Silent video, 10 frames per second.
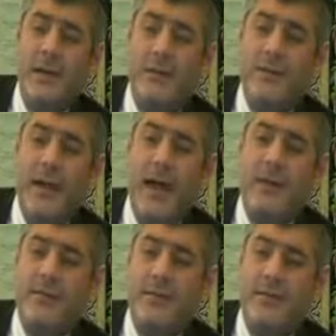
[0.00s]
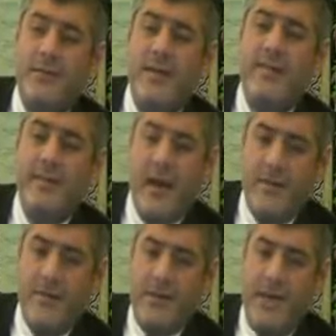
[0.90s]
if not this
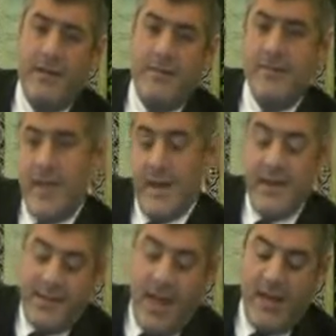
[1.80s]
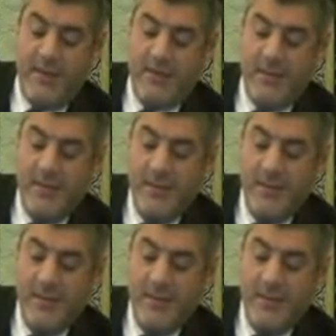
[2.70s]
covenant day and night,